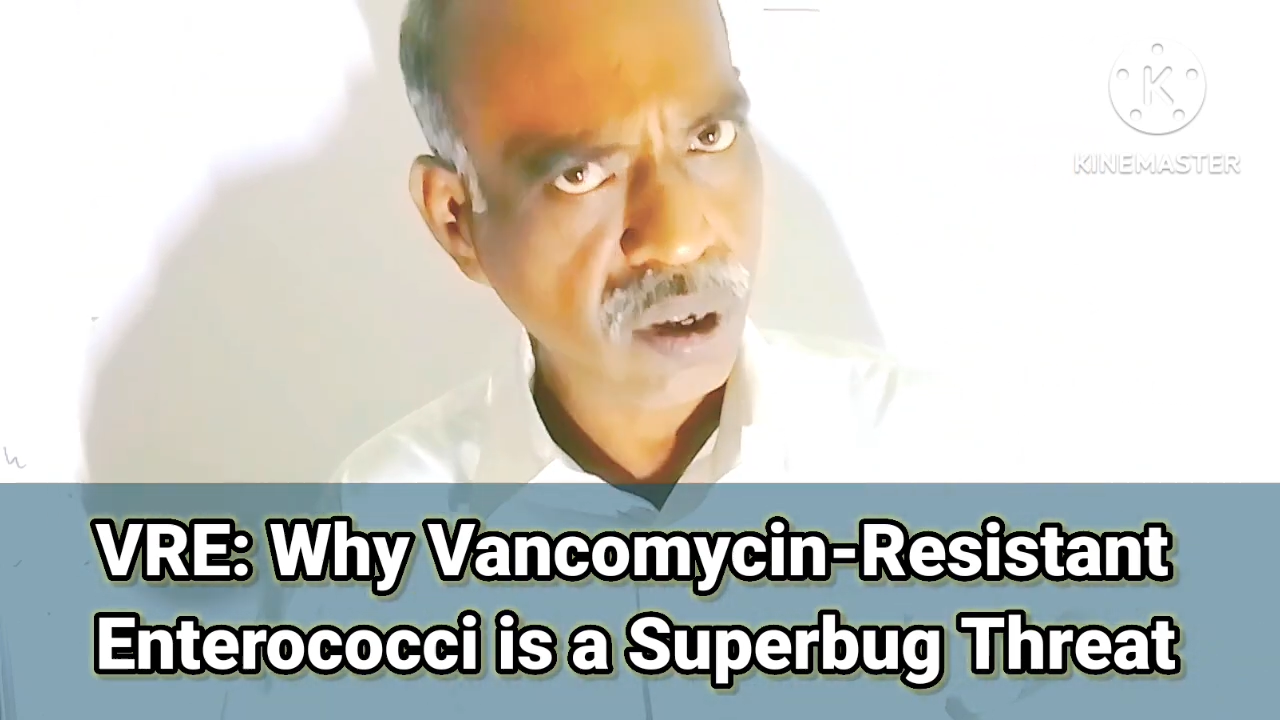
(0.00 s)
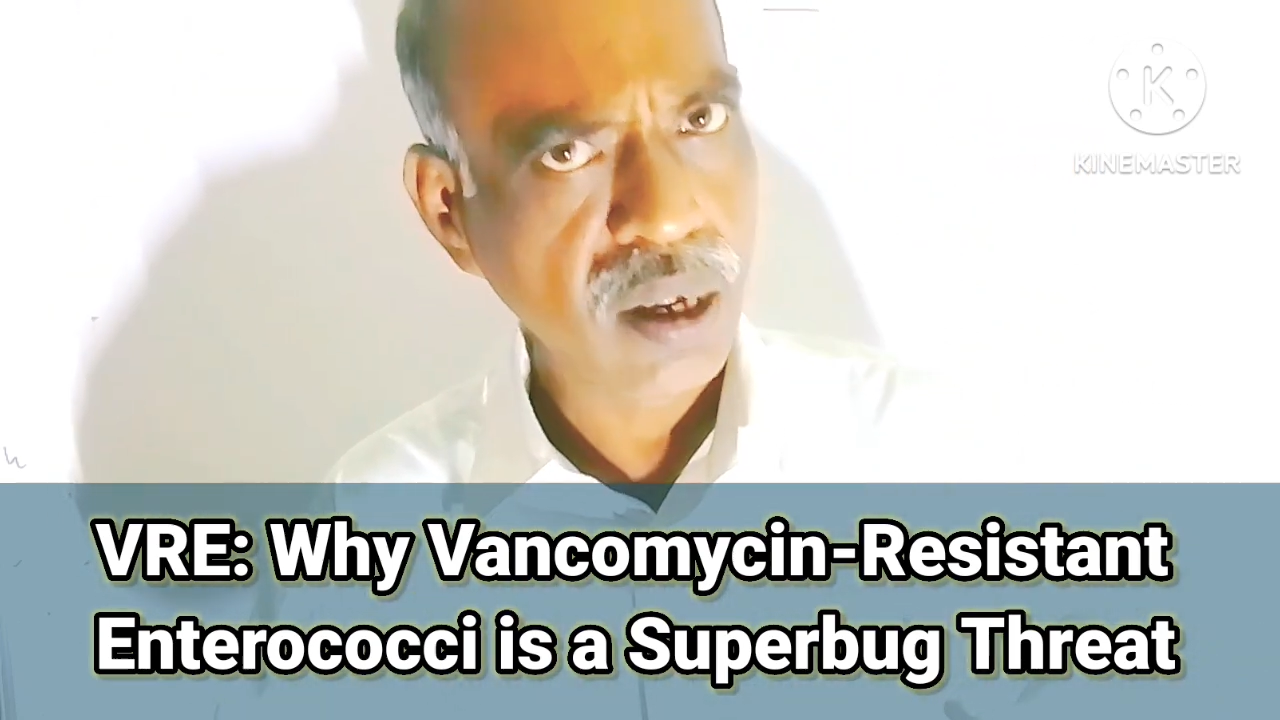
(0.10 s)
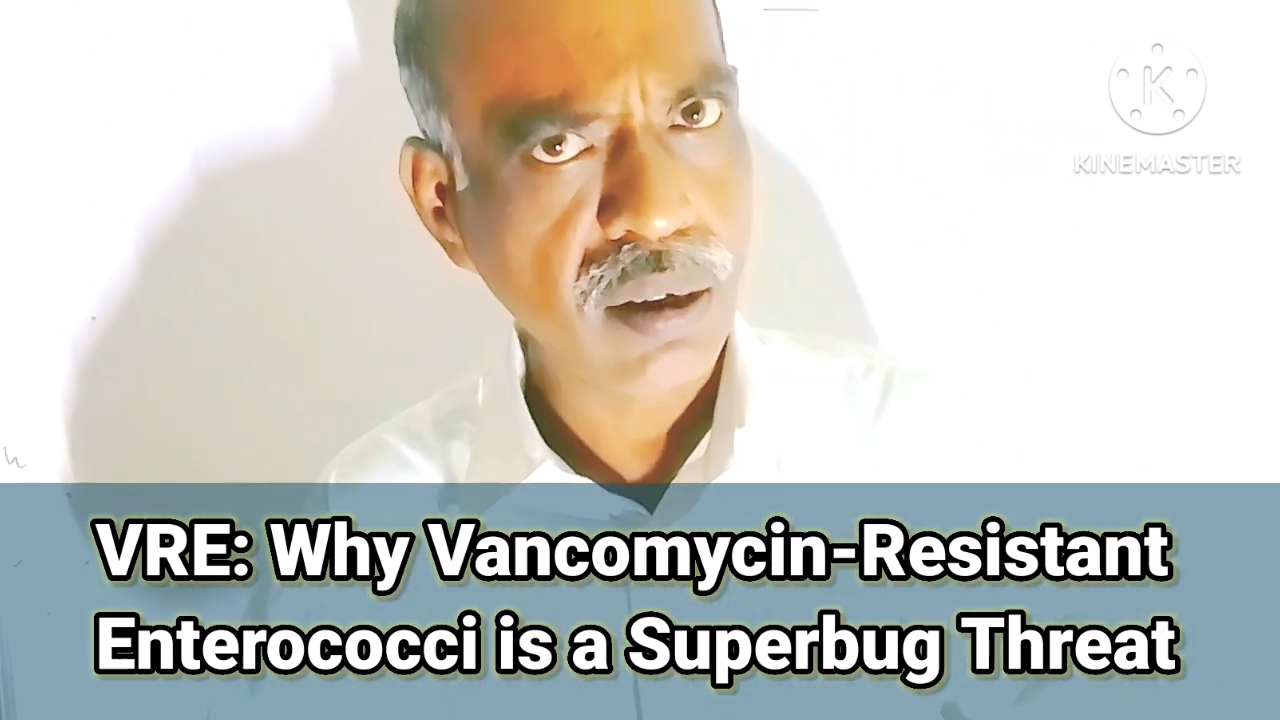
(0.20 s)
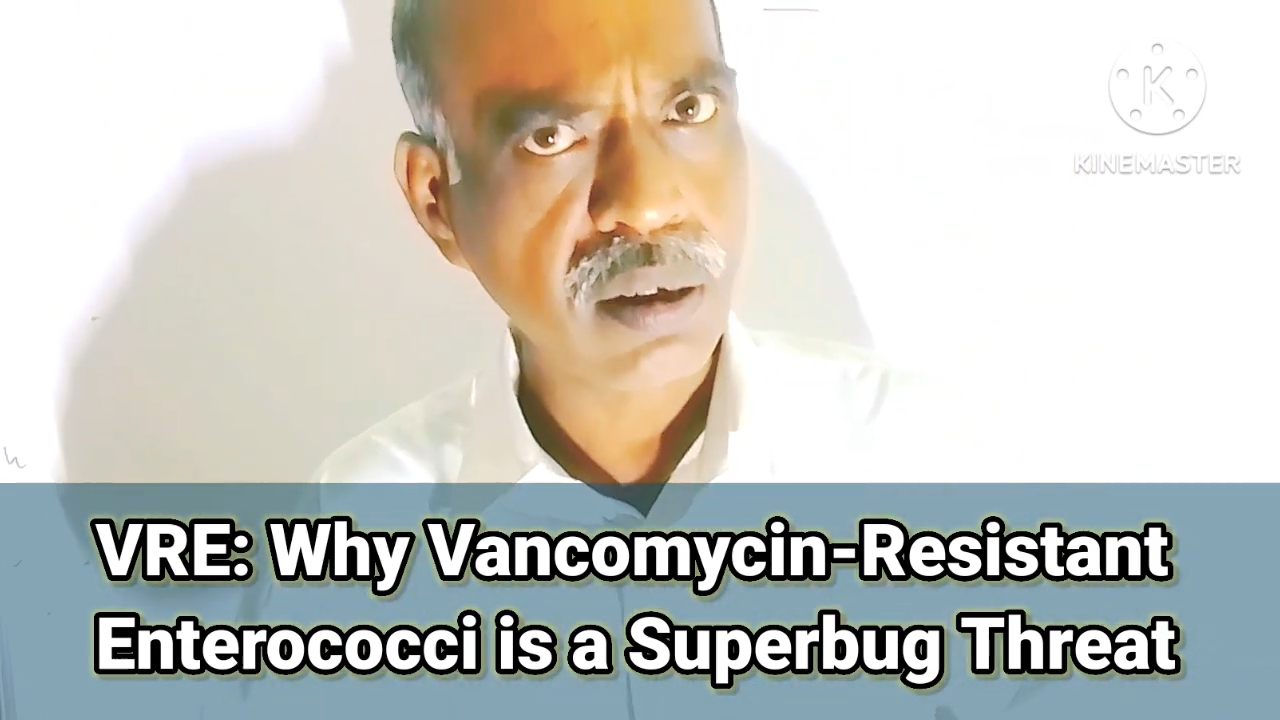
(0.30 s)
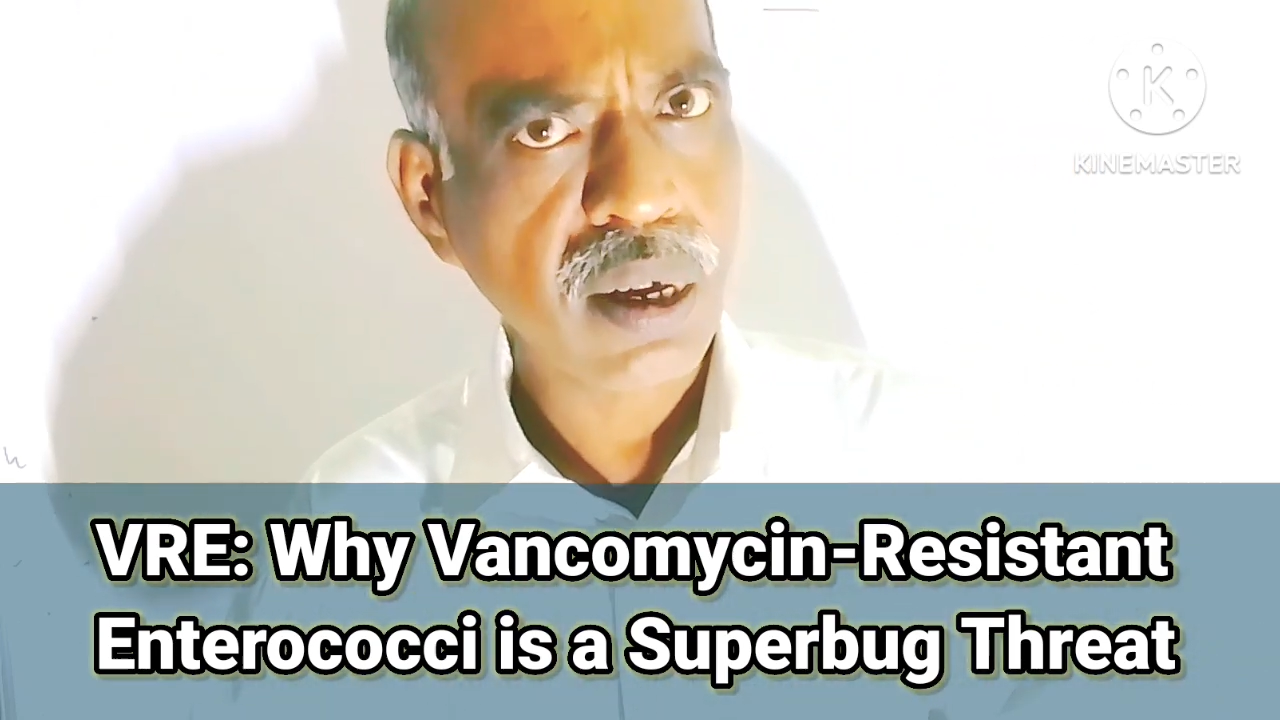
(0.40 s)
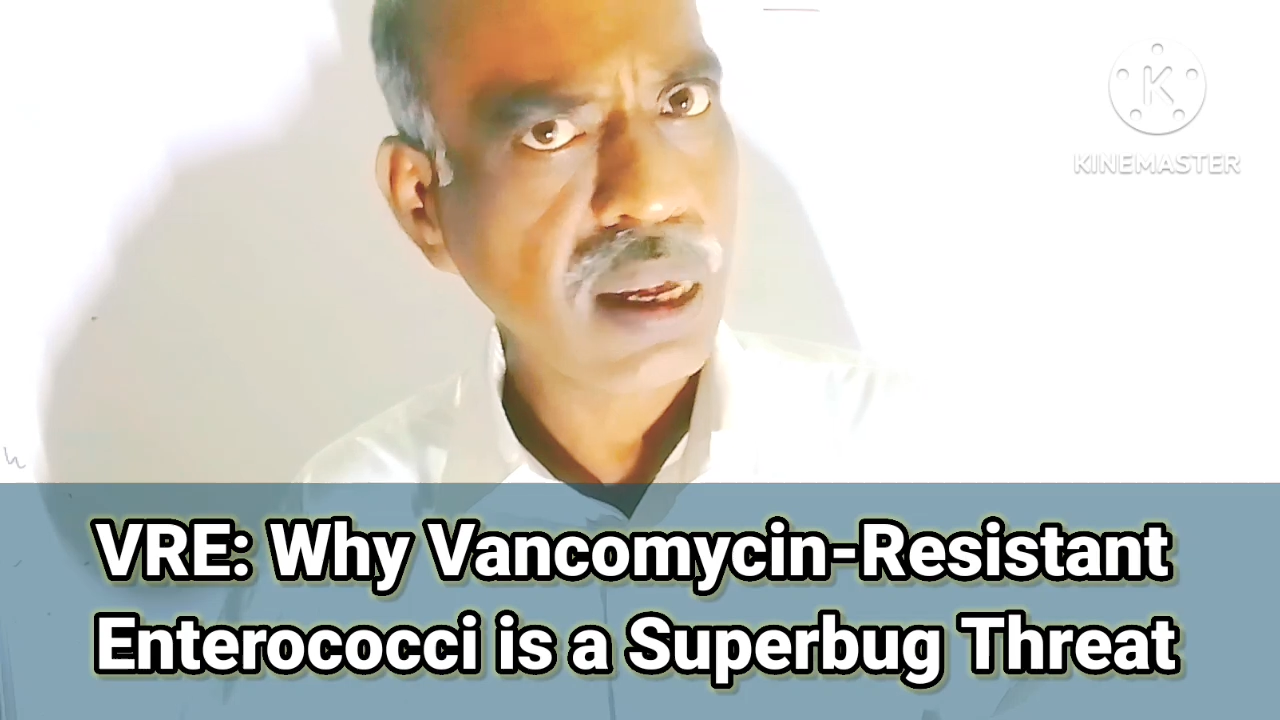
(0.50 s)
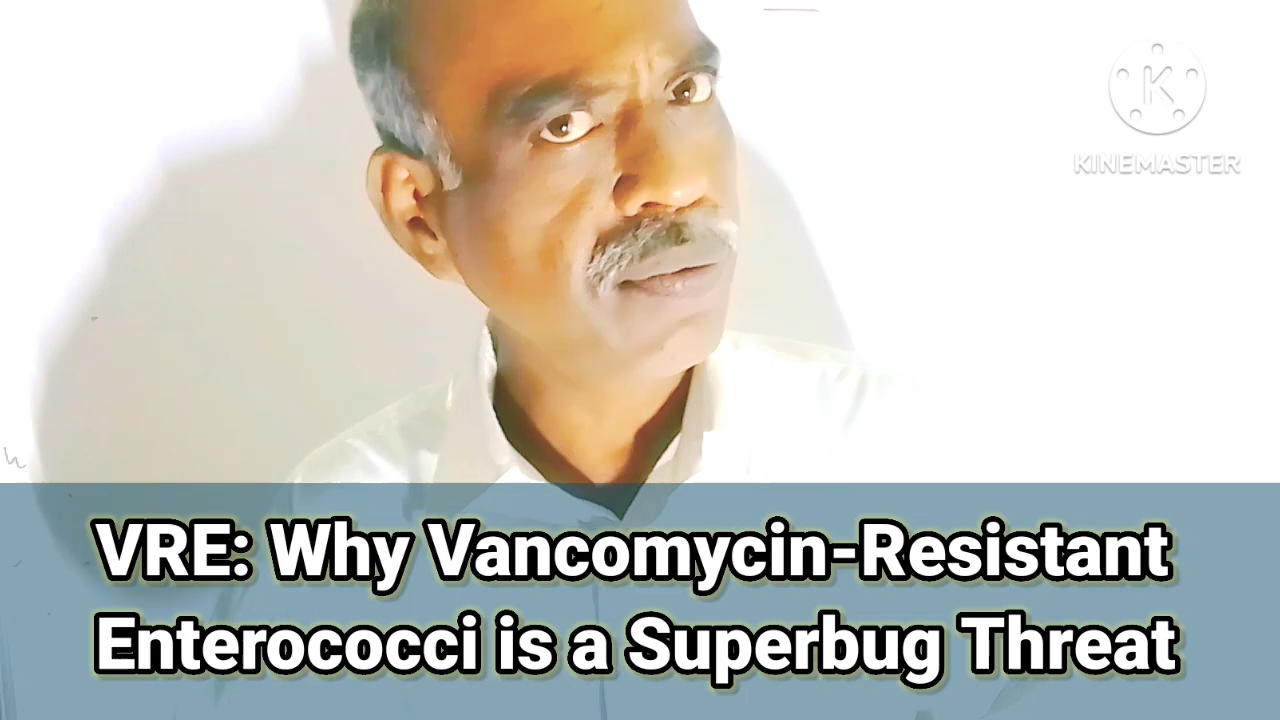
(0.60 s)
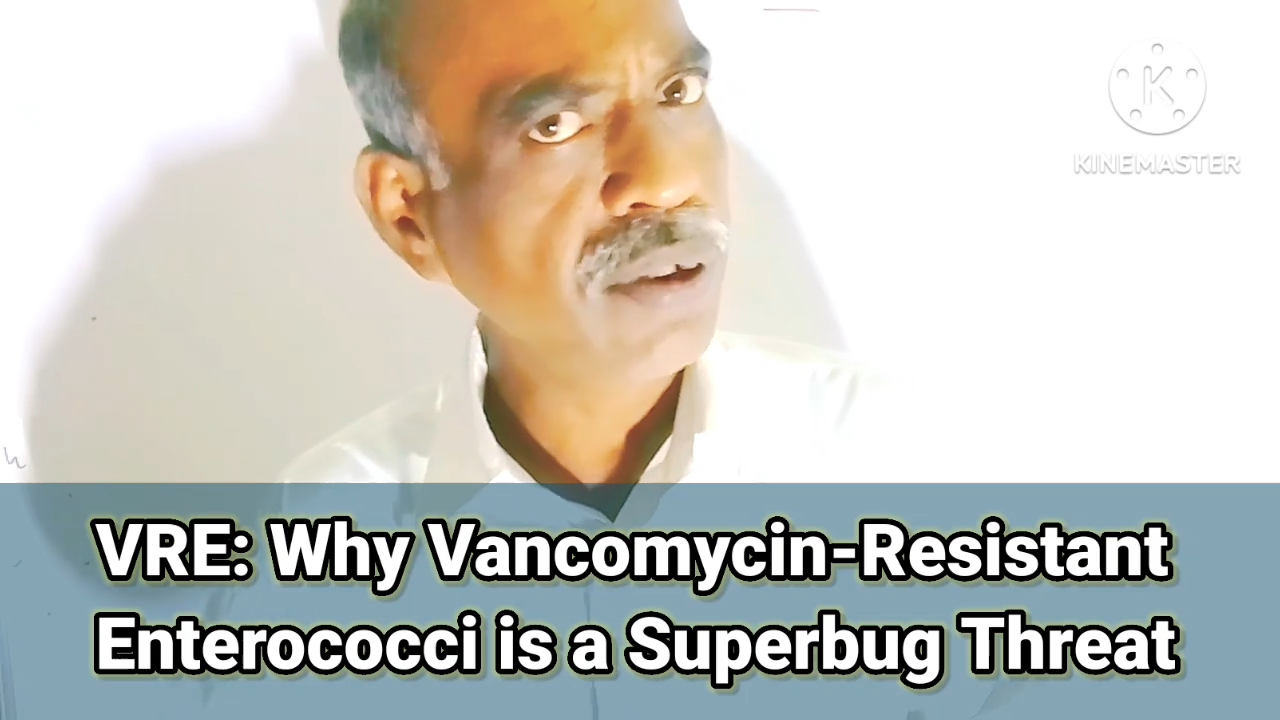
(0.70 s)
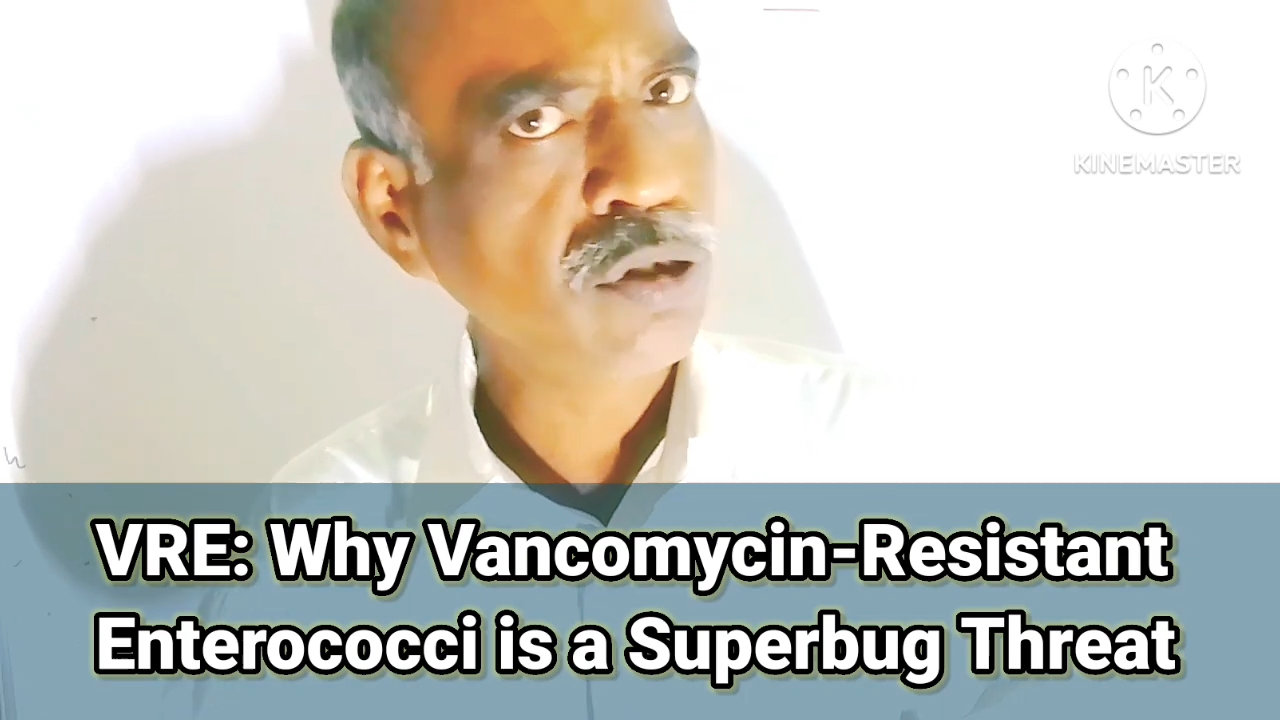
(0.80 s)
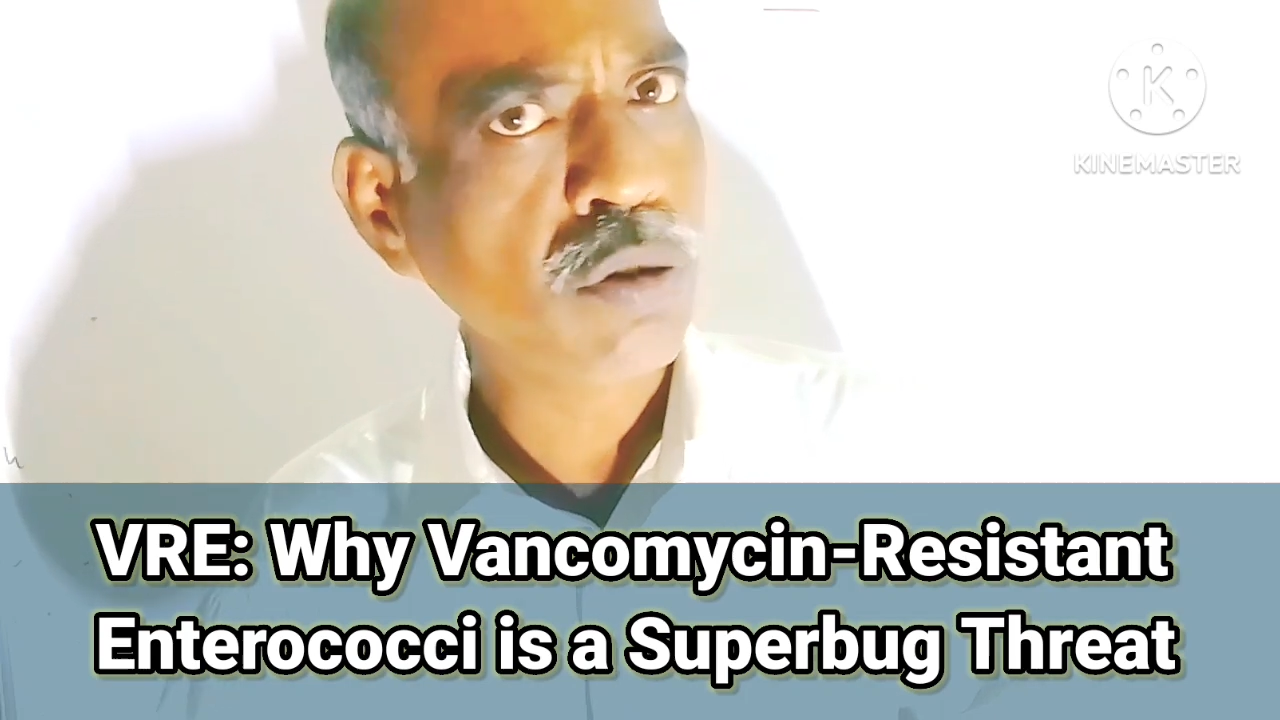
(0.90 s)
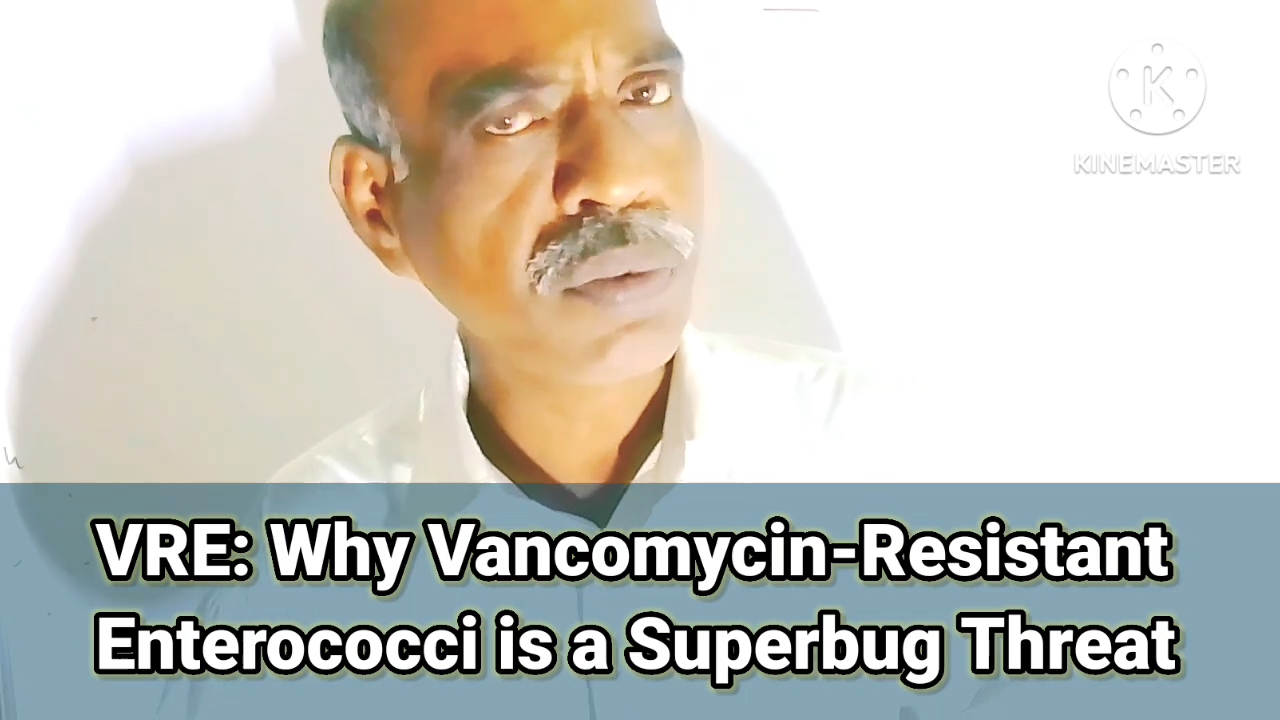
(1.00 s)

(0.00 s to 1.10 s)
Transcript: Okay, infection